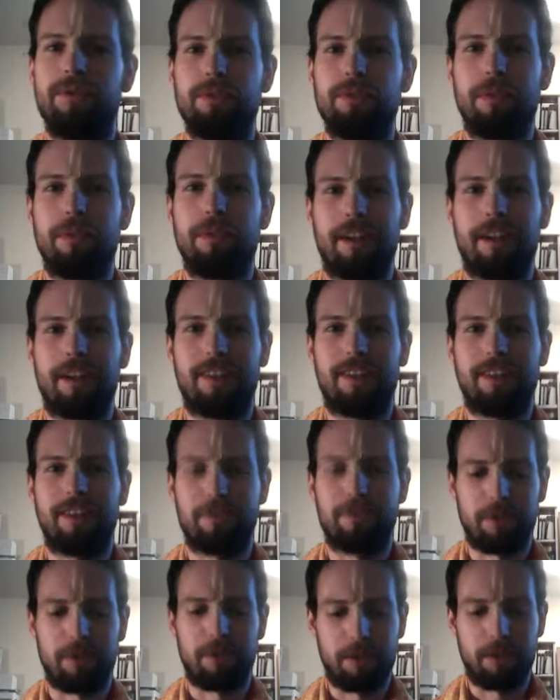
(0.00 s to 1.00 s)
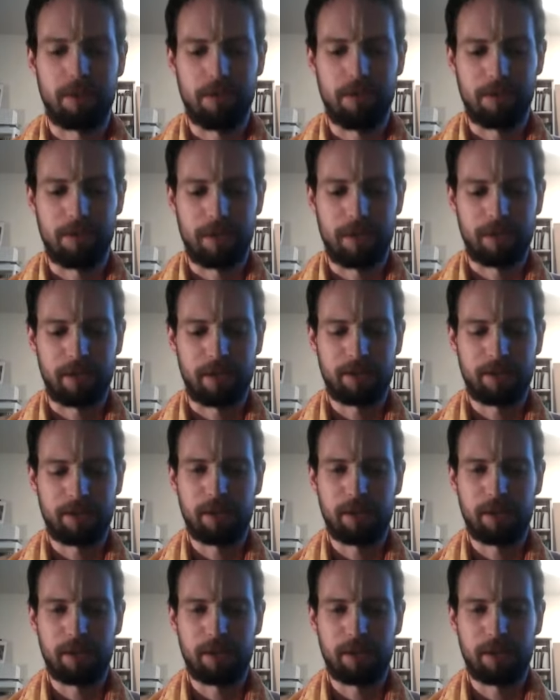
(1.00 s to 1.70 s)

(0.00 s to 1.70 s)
to recognize very cool things.